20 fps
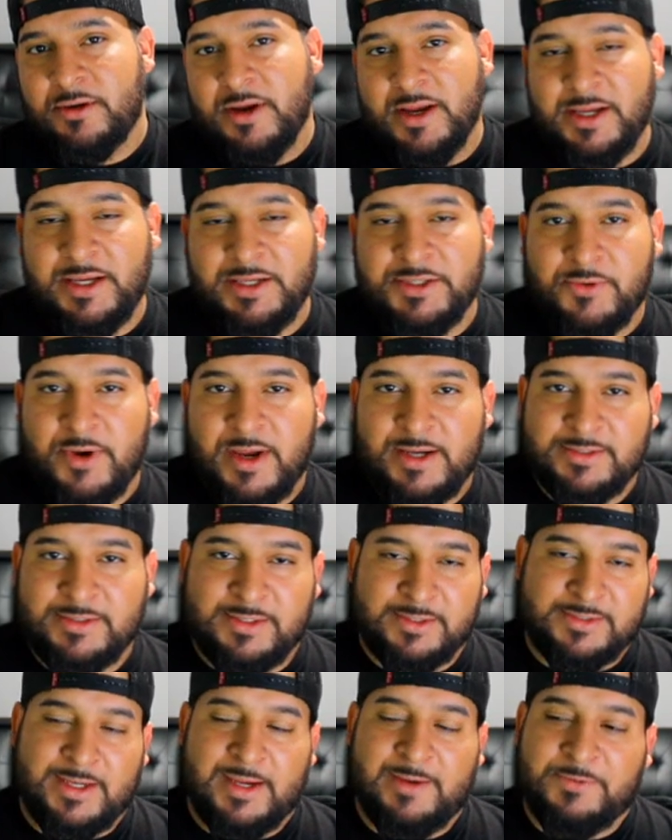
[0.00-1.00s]
and he drags
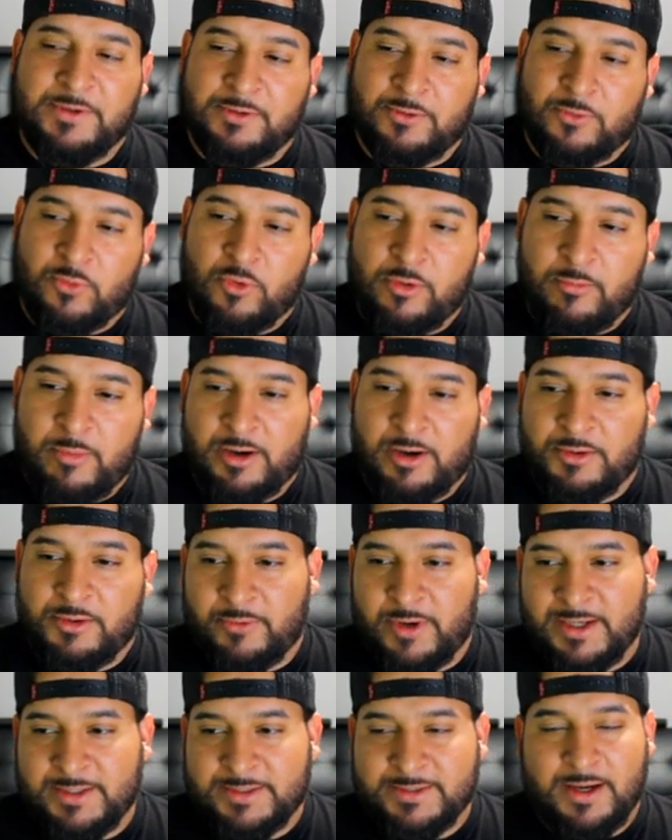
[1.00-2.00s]
the safety and the cornerback on
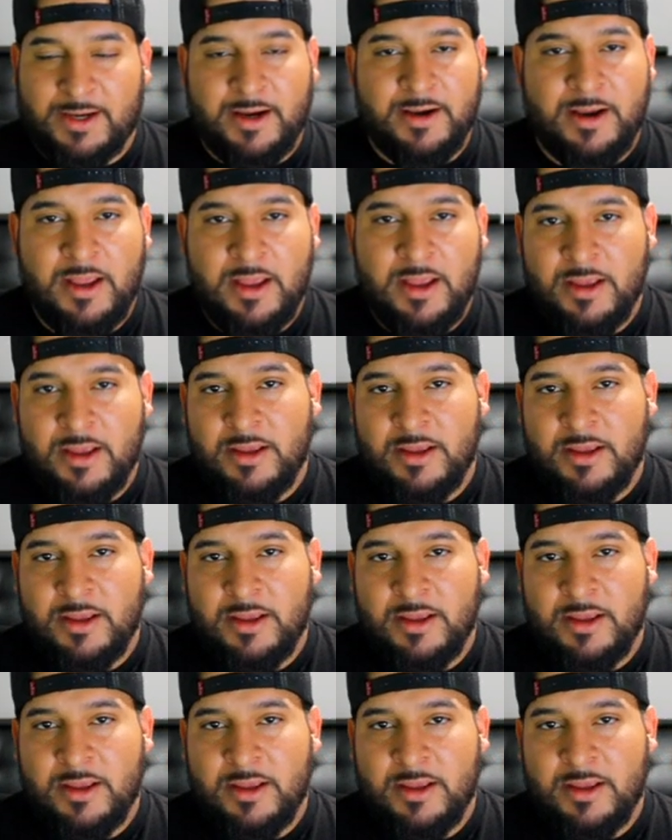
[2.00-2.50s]
the right side,